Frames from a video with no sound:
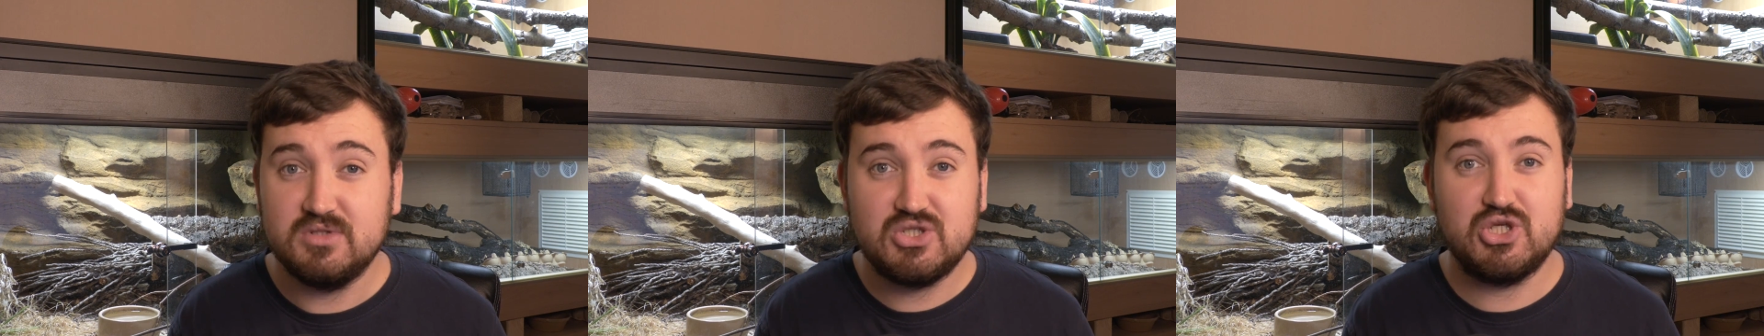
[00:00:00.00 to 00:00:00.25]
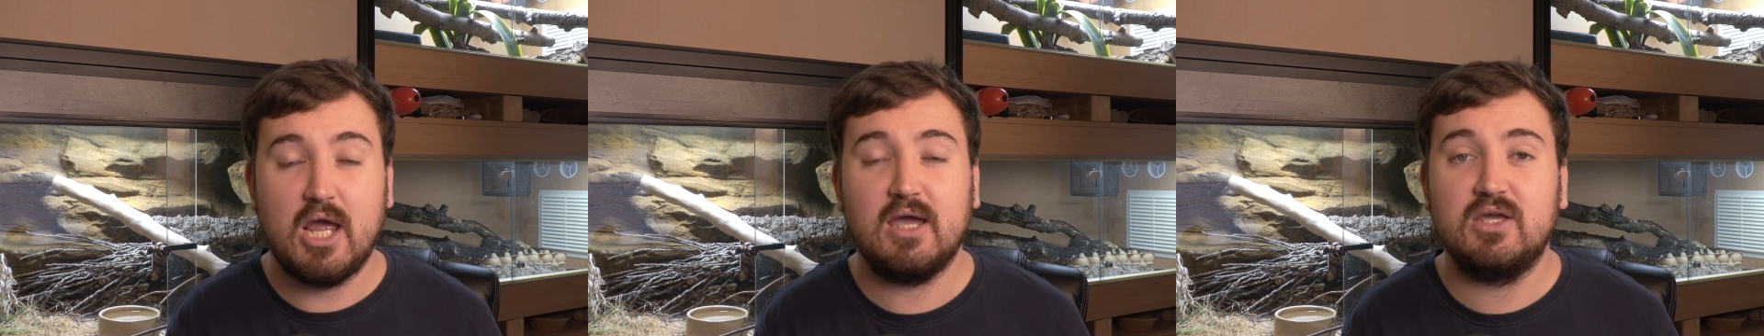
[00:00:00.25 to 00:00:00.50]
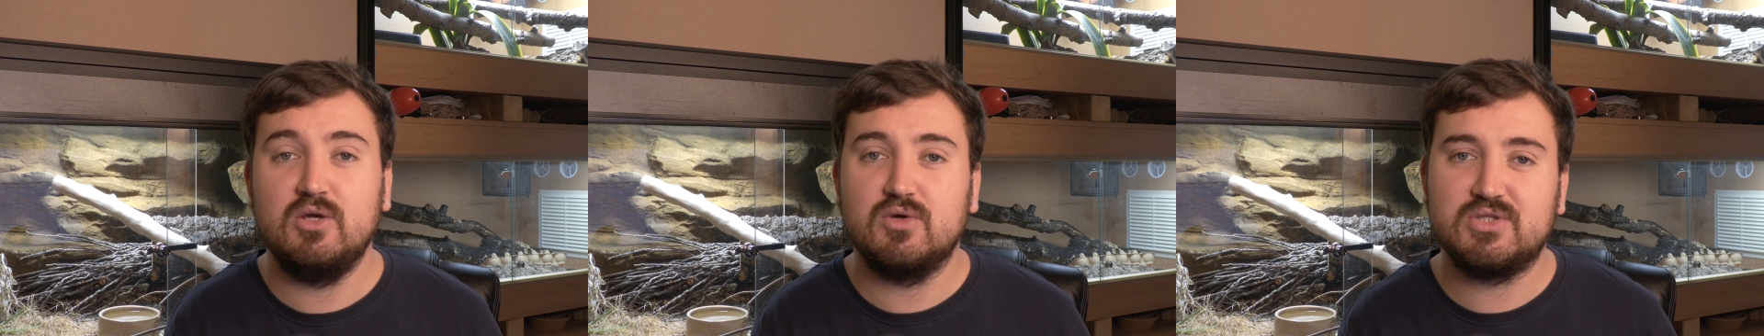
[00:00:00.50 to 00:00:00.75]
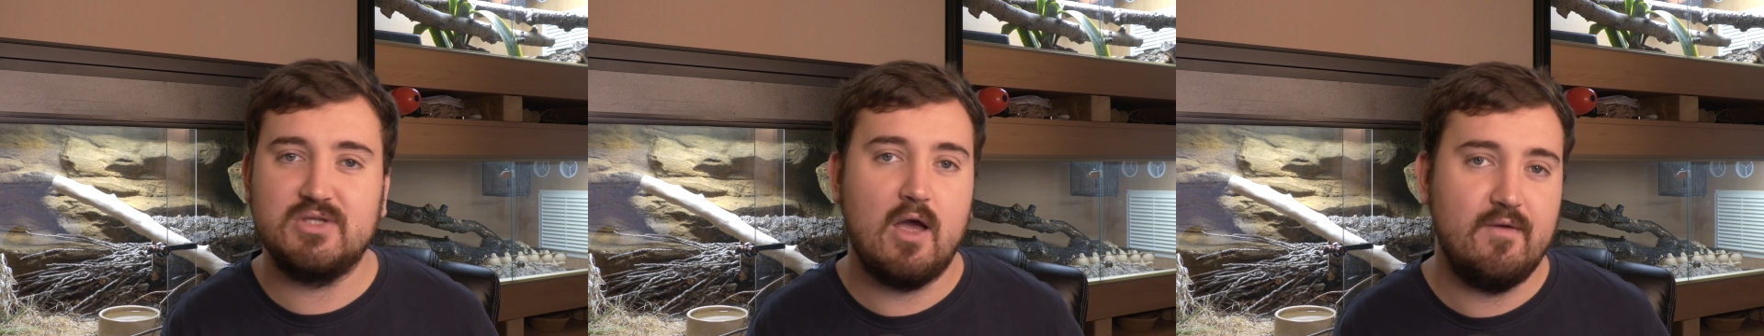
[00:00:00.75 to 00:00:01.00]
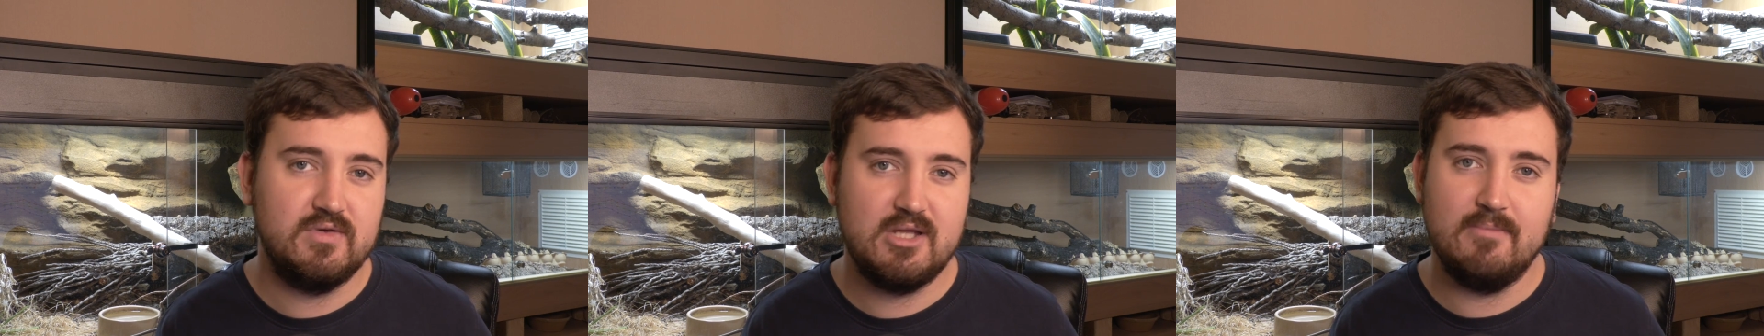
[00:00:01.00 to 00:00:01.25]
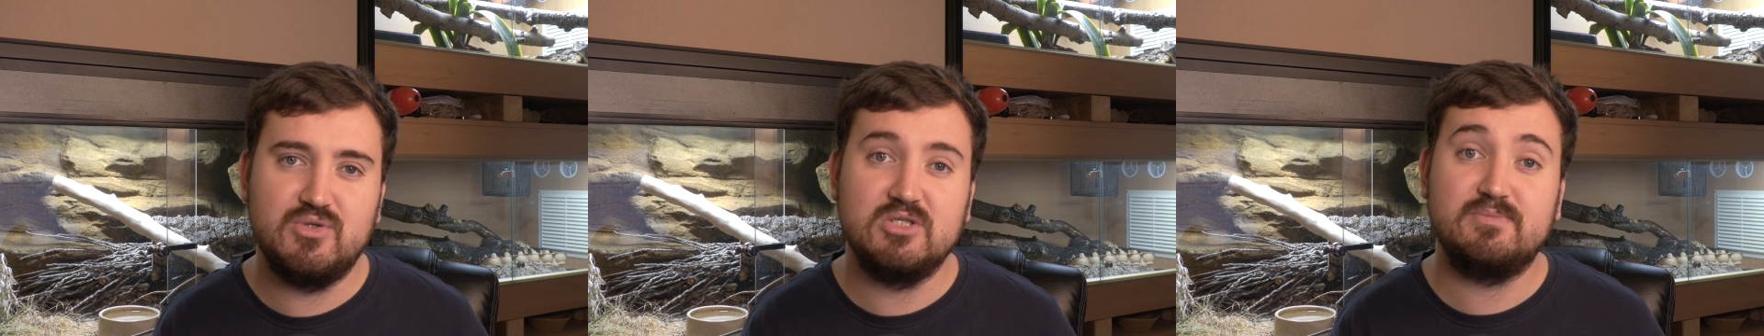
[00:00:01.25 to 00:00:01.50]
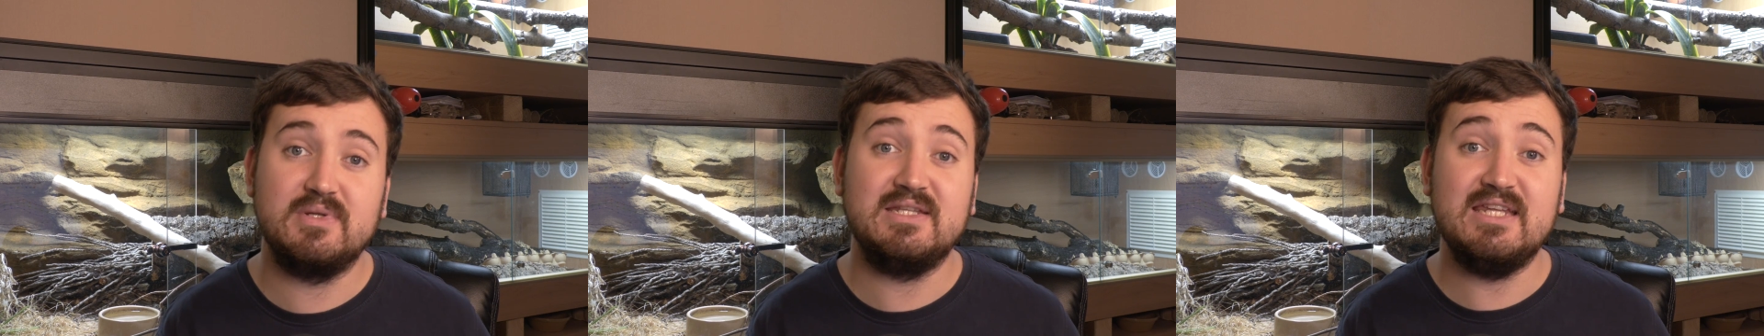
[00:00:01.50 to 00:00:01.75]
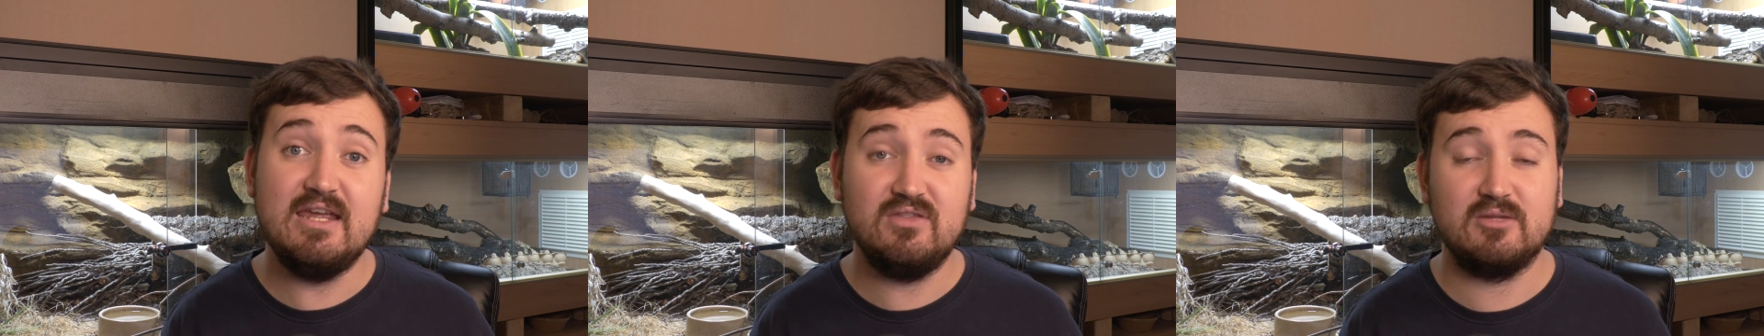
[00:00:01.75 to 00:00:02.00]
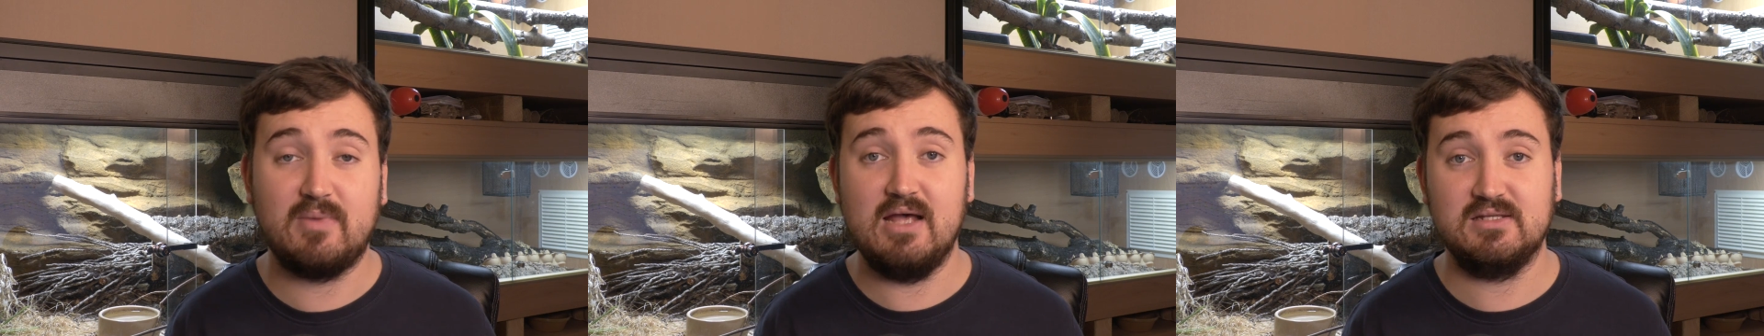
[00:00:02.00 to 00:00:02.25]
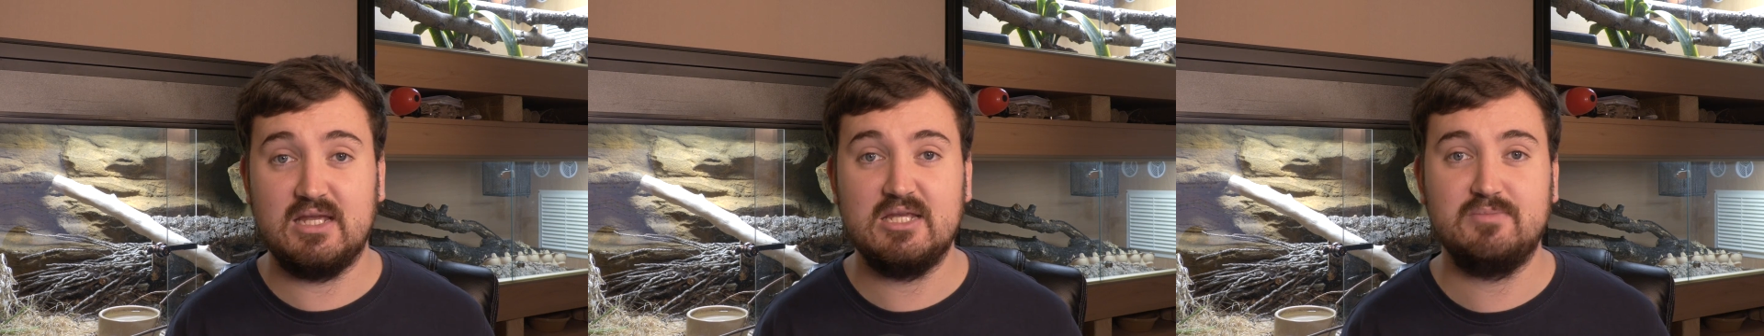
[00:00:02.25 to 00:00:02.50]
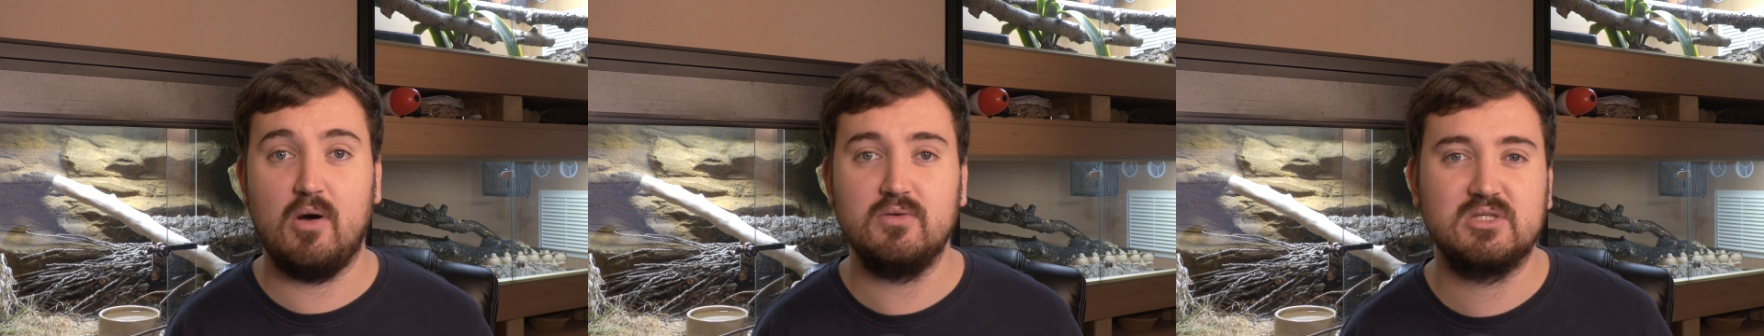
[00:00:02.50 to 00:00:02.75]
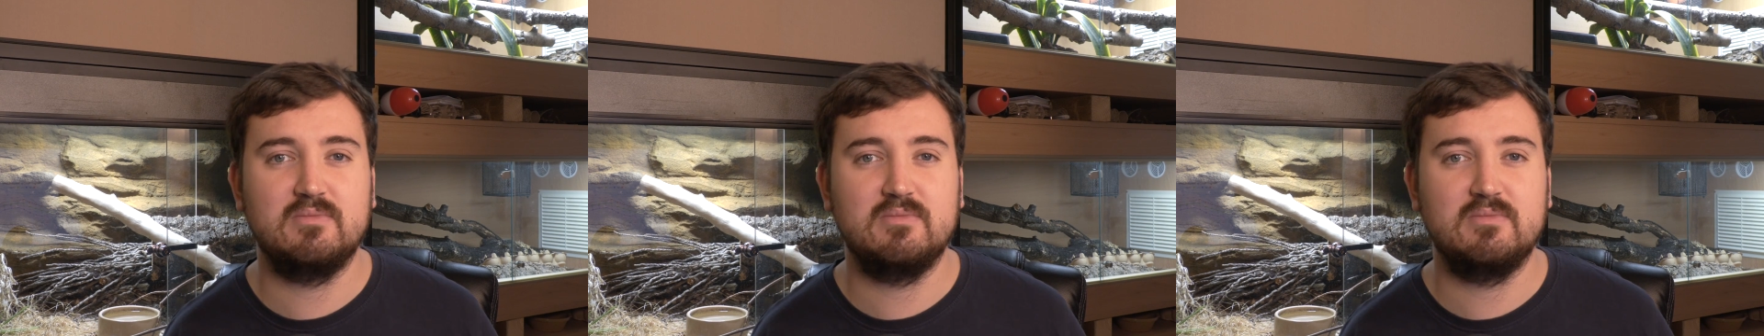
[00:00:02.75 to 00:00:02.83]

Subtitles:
to check your surface temperatures beneath the basking spot